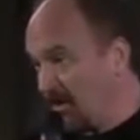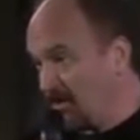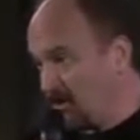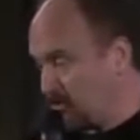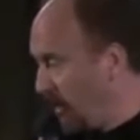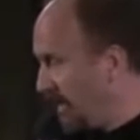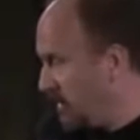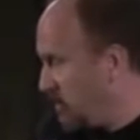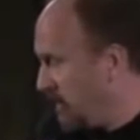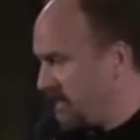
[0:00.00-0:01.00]
to try to
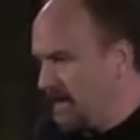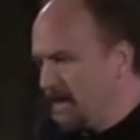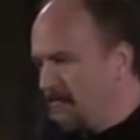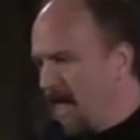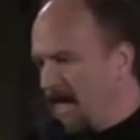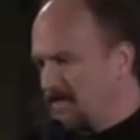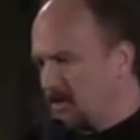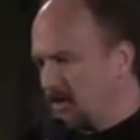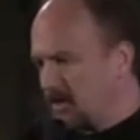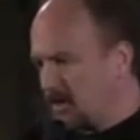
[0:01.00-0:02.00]
do it. And I
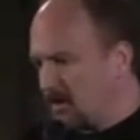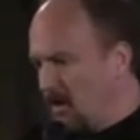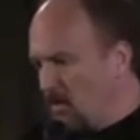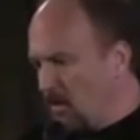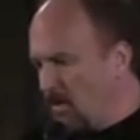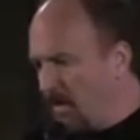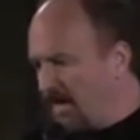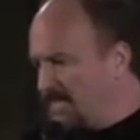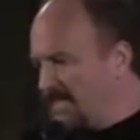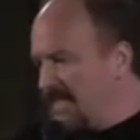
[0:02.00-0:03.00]
started to think,
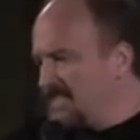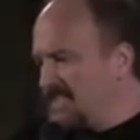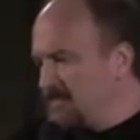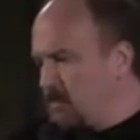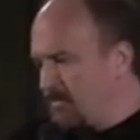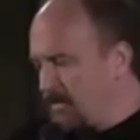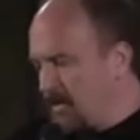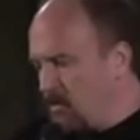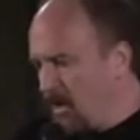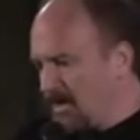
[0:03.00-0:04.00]
because he says whatever
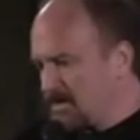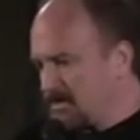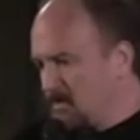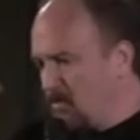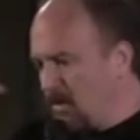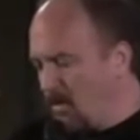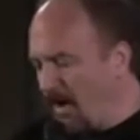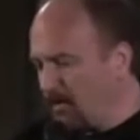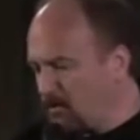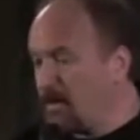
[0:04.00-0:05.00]
he wants. What do
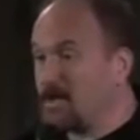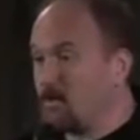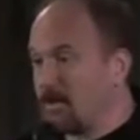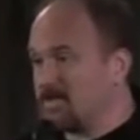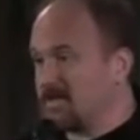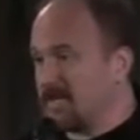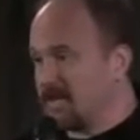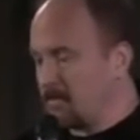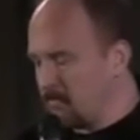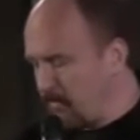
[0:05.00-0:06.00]
I really want to say
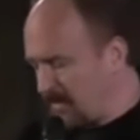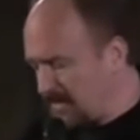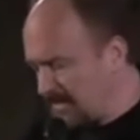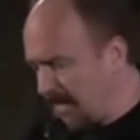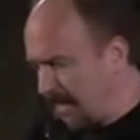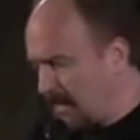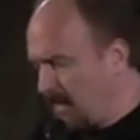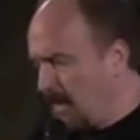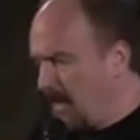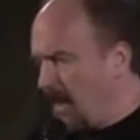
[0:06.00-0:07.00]
that I'm afraid to say?
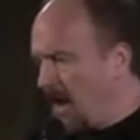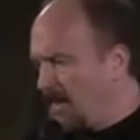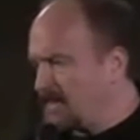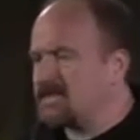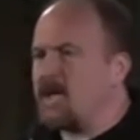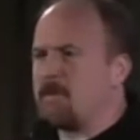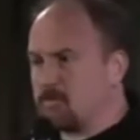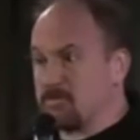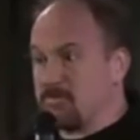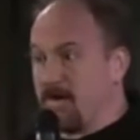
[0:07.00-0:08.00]
And at the time I
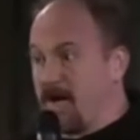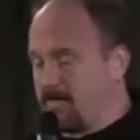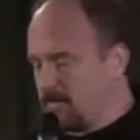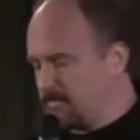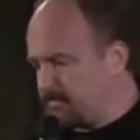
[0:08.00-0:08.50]
was a father.